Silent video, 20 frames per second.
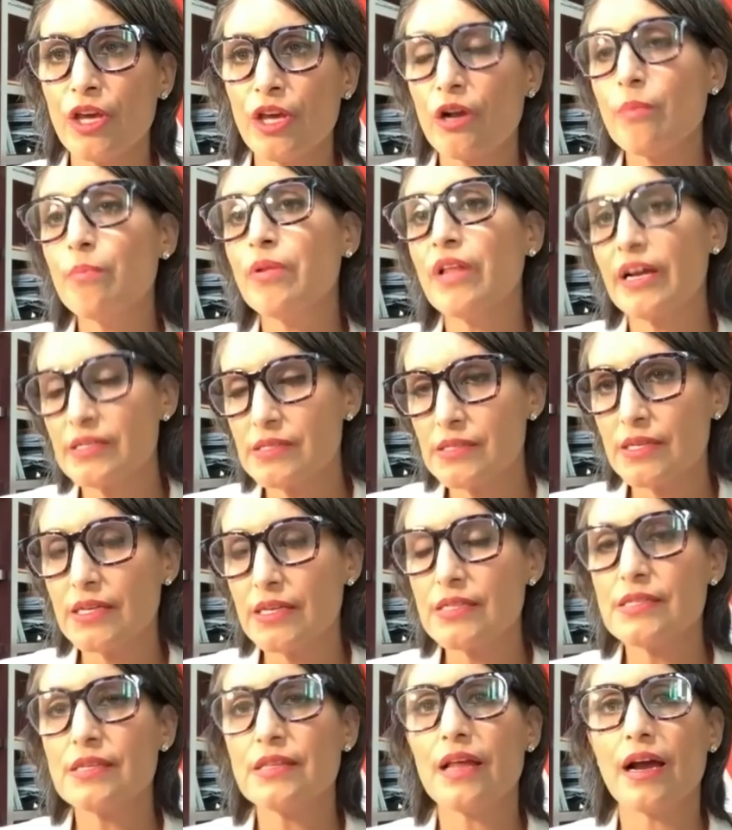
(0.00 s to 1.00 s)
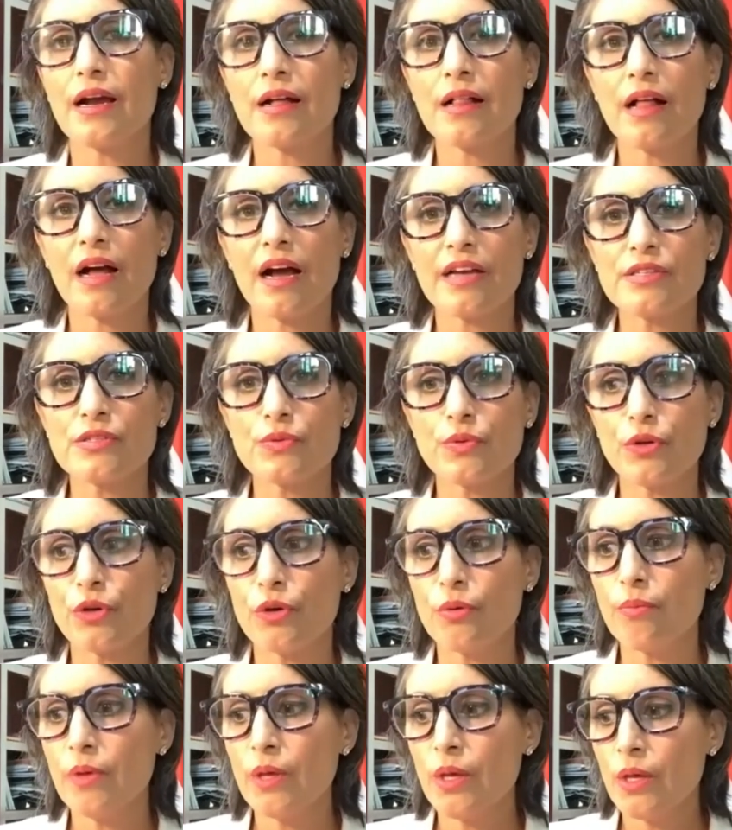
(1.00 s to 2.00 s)
complexities in that
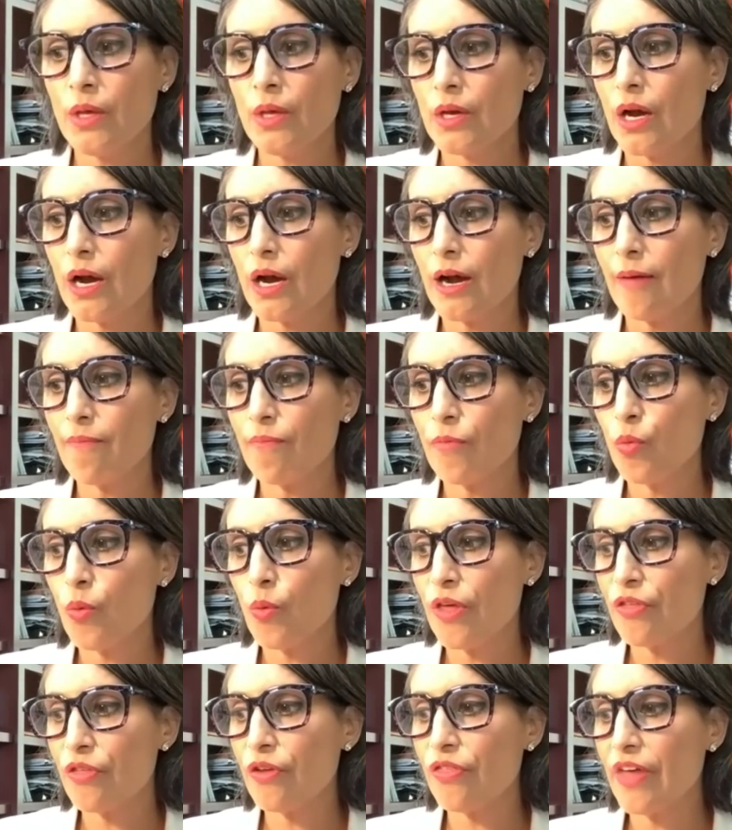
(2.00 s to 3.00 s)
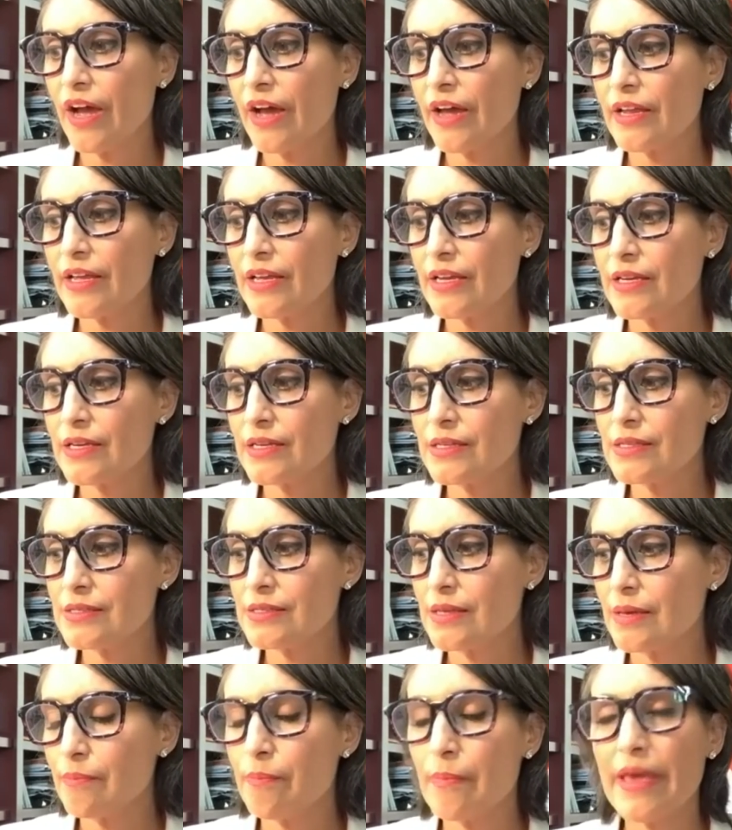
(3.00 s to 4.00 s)
classroom um, whether that
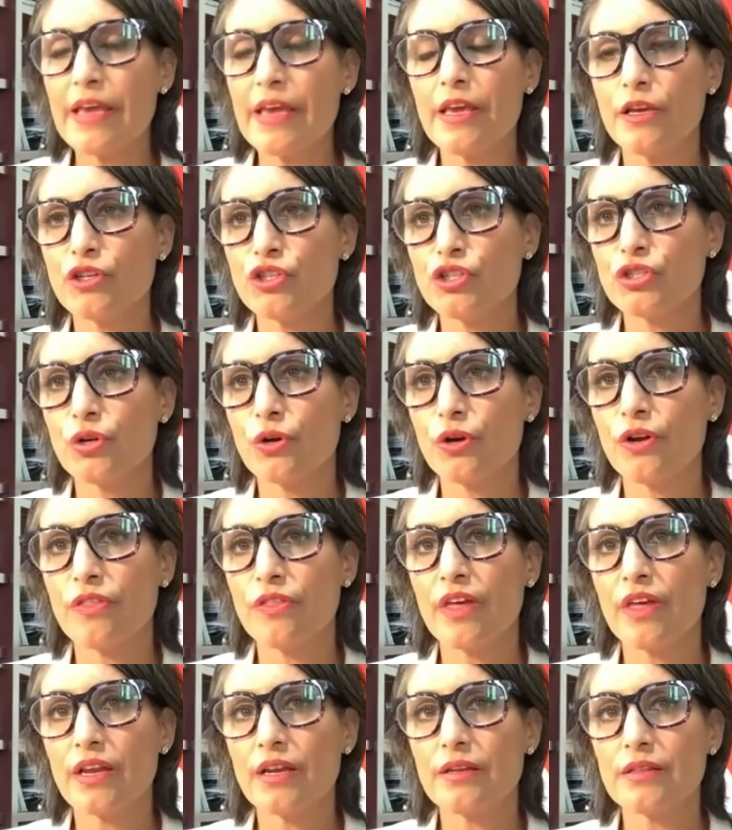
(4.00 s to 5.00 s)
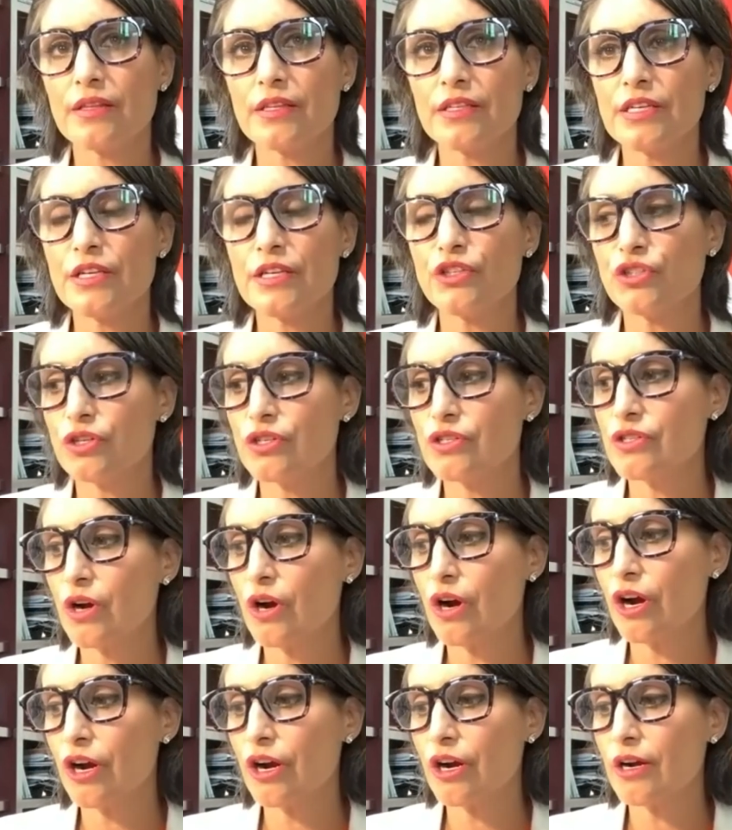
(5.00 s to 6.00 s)
is making sure that the teachers
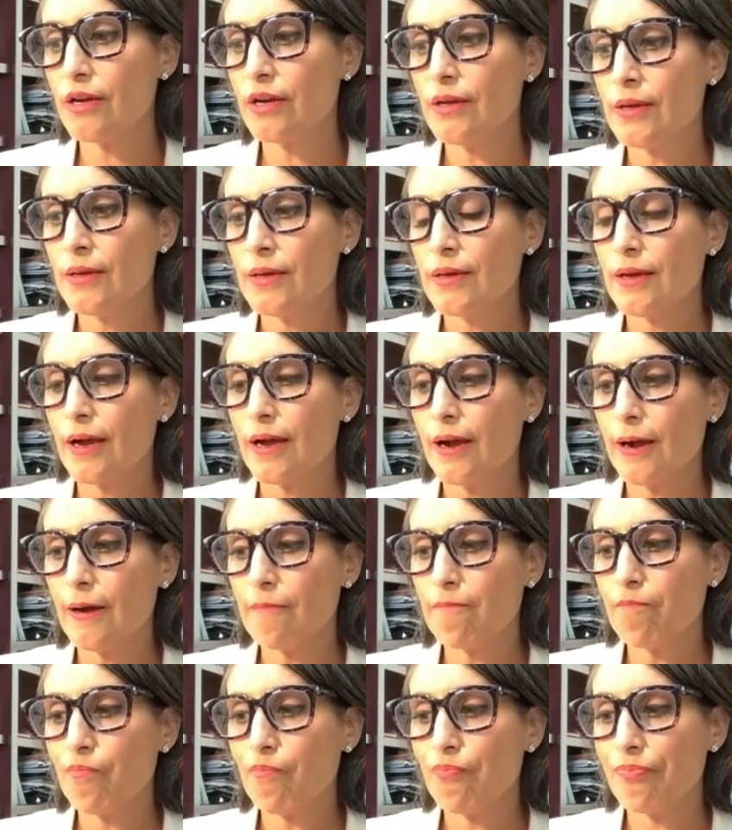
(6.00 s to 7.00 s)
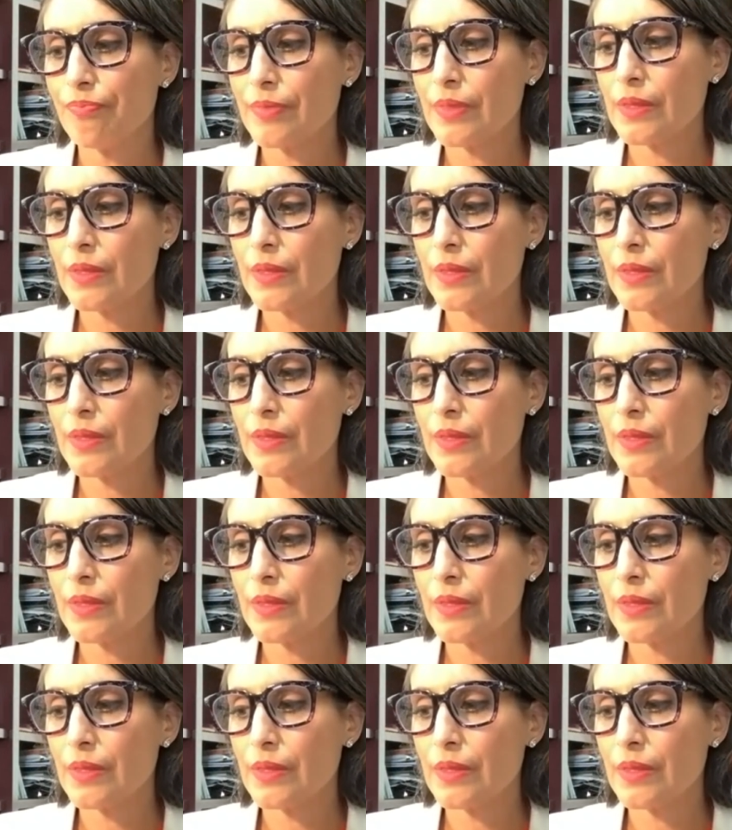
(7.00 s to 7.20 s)
are um,